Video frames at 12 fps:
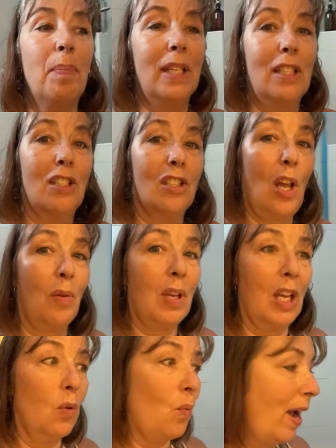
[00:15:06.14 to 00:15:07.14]
be
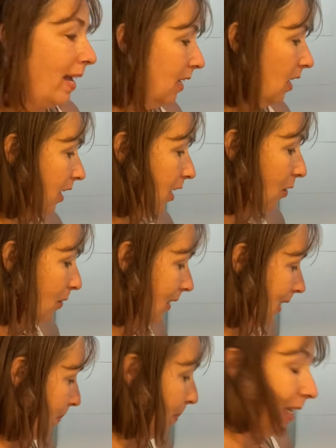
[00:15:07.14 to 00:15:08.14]
soaking wet and I go
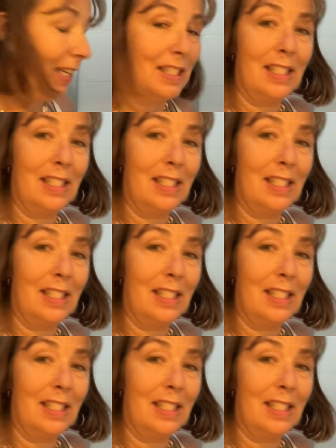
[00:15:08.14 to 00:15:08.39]
slipping and